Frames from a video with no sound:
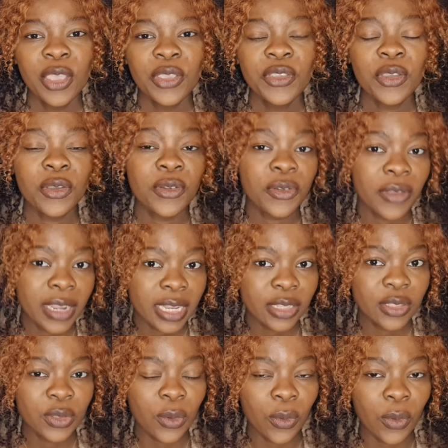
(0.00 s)
Your
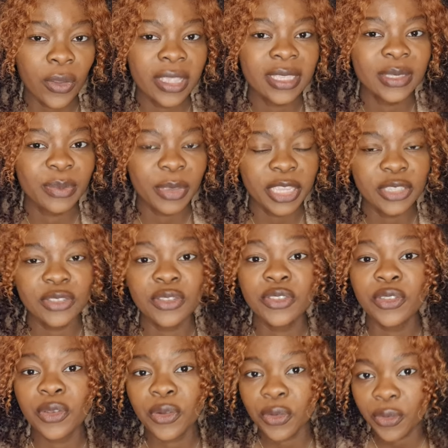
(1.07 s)
credit score is based on
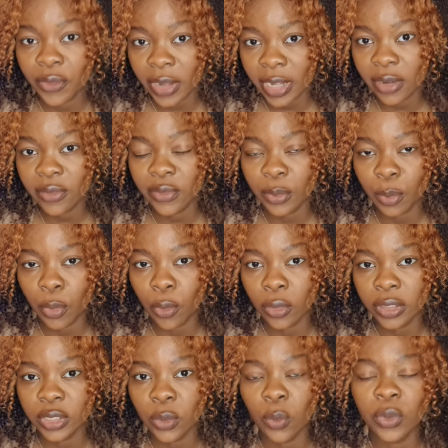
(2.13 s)
your credit
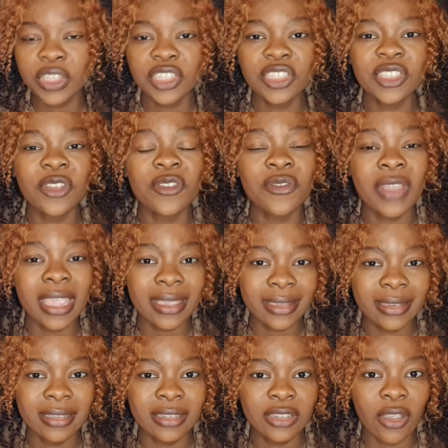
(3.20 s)
report, which is a
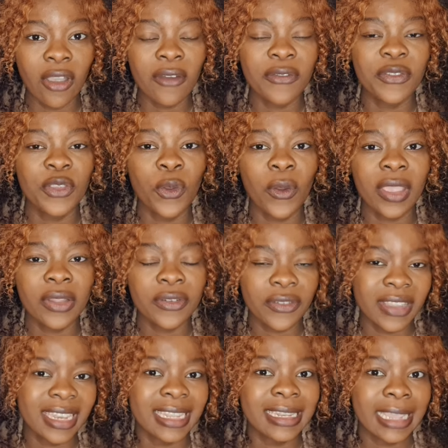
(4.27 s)
record of your
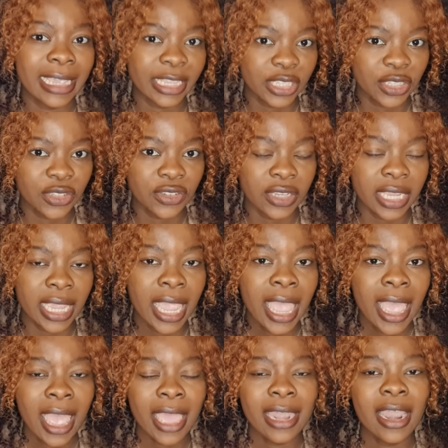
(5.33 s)
credit history
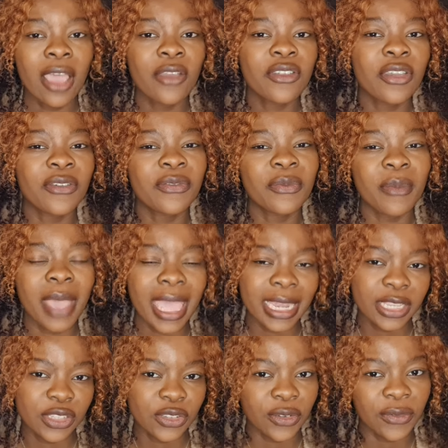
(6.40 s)
and how you have
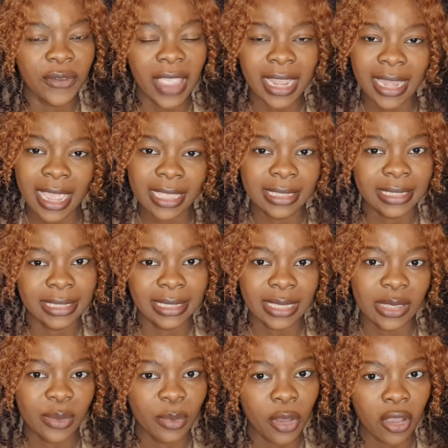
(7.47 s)
managed your finances
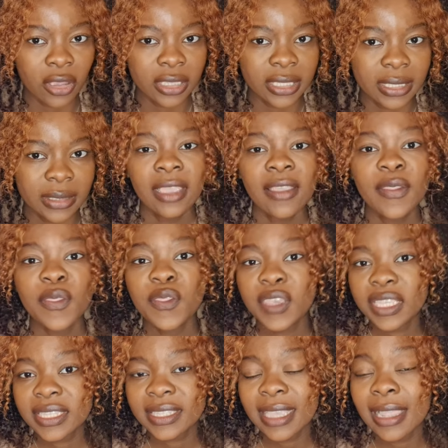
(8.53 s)
in the past.
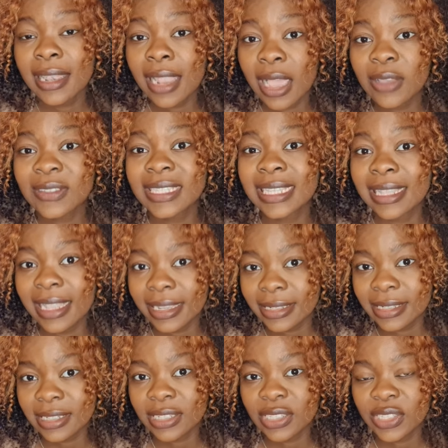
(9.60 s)
This allows
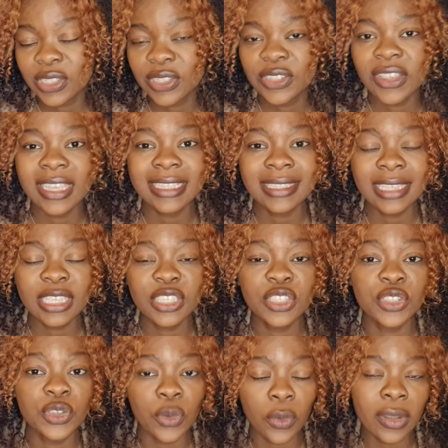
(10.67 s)
lenders to assess
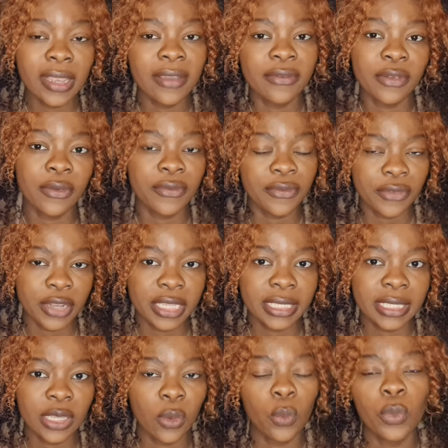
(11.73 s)
your level of
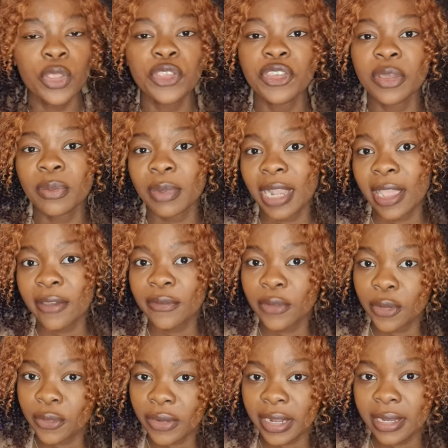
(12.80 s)
risk when you apply for
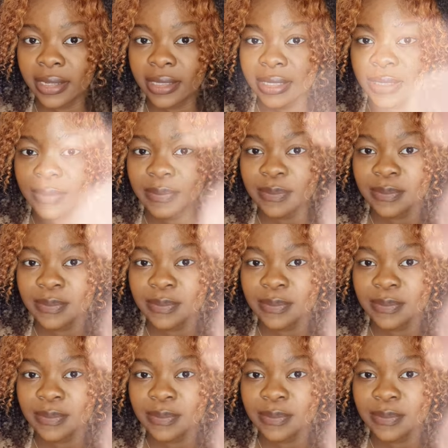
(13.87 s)
credit.